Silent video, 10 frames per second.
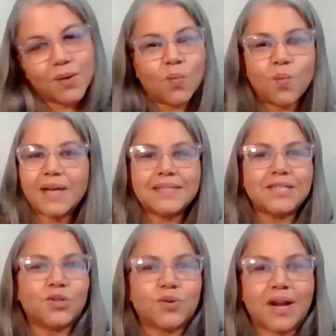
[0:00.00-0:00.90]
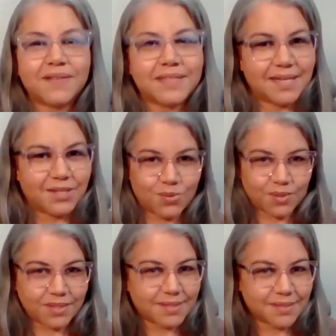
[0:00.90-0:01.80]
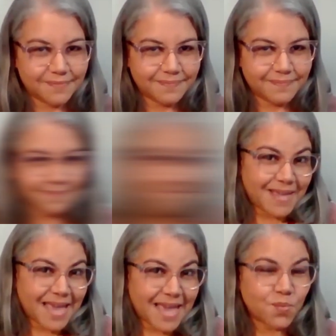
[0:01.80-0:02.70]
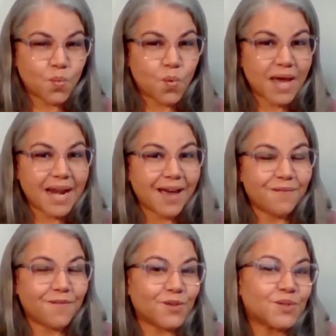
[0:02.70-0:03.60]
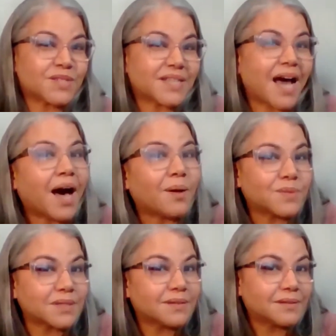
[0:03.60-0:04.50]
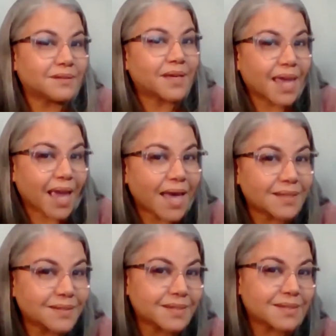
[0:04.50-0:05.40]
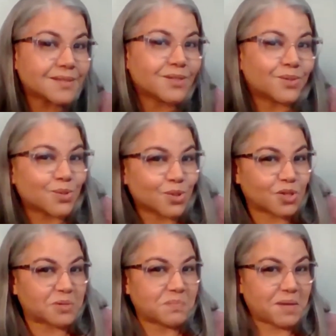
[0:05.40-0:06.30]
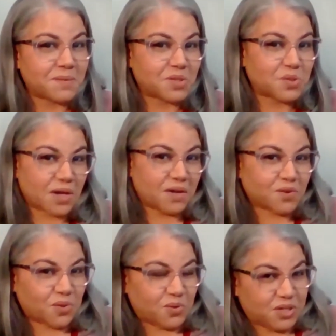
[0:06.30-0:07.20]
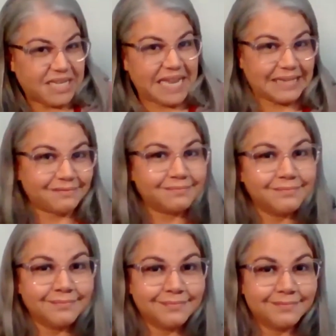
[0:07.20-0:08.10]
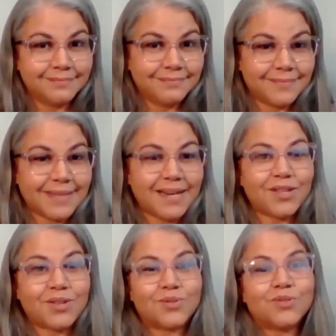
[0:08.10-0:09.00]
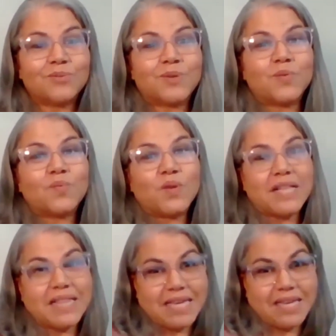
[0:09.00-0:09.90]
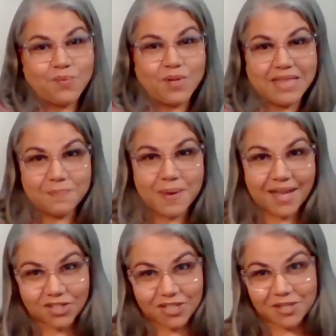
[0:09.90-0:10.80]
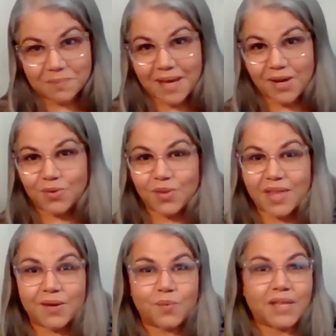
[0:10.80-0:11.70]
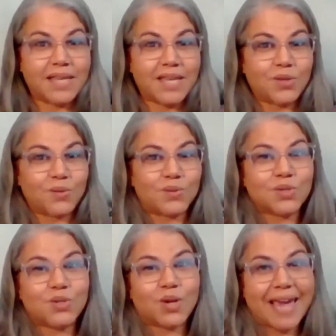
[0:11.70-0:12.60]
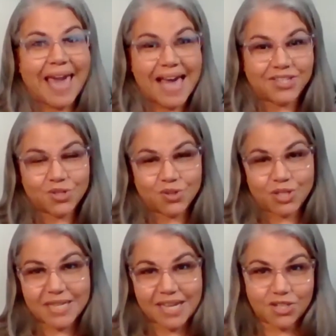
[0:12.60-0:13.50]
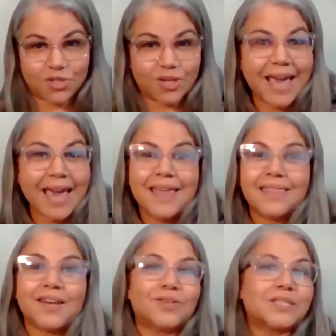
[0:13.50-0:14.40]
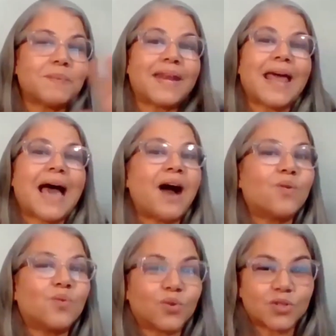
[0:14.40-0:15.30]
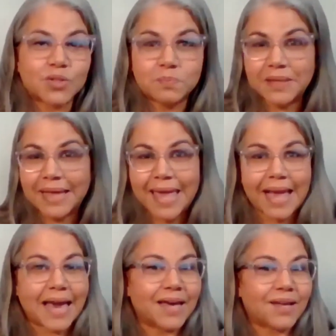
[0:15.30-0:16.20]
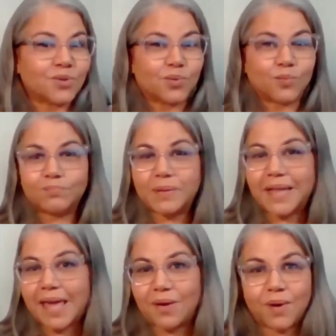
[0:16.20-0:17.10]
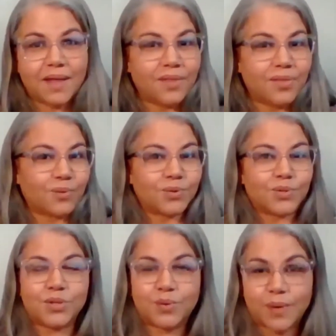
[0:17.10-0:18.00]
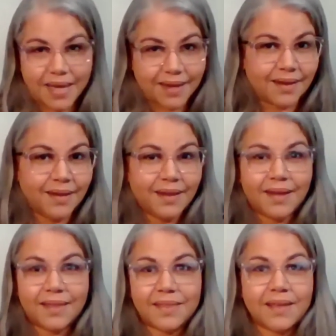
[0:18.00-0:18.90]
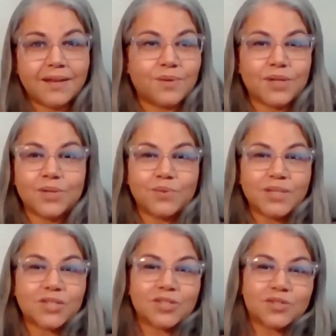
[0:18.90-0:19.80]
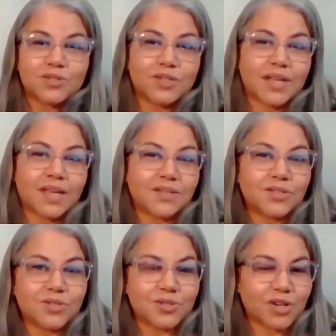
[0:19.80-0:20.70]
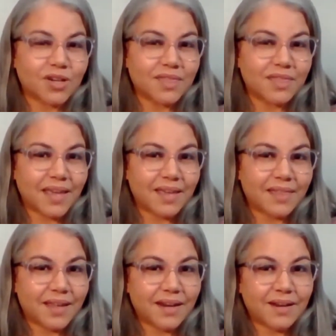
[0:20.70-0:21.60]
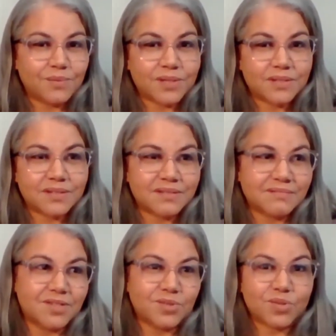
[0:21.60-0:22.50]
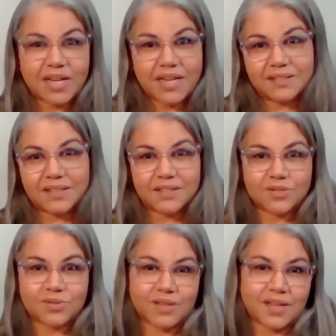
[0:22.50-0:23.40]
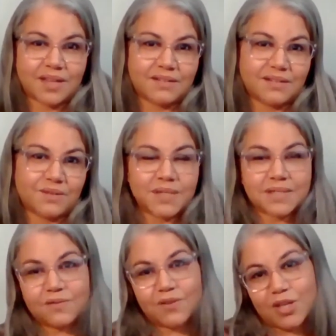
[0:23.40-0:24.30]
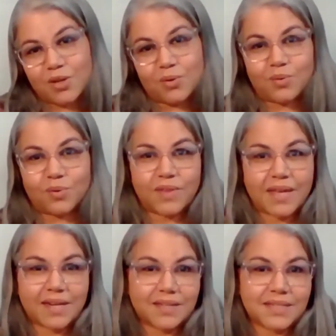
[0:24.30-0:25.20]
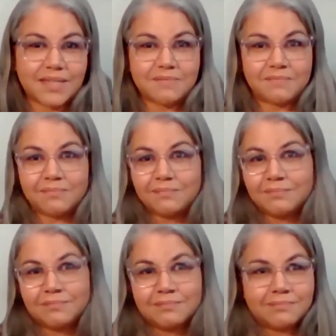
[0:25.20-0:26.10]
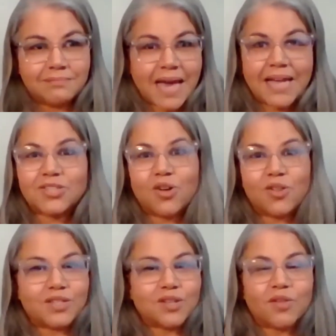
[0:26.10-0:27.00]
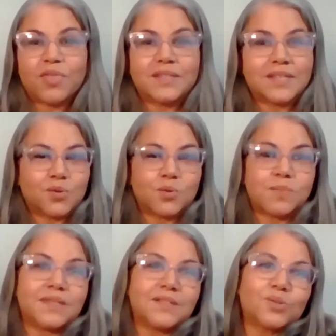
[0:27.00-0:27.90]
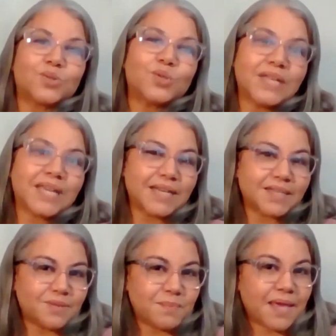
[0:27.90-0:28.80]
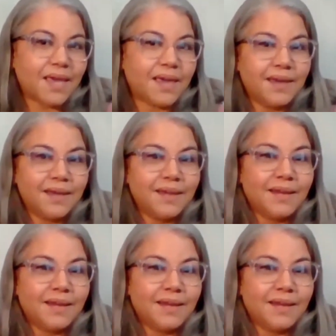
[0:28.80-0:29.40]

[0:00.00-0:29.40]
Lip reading: What did you gravitate towards? And what have you stopped looking at since you turned maybe 12 or 13 that you used to be really, really passionate about, or that really used to catch your attention, that you could spend hours playing at or playing with or doing? And then when you reached a certain age, you started thinking that it was too childish, or that it wasn't for you, or that it didn't match all these other things that you were being told you needed to be.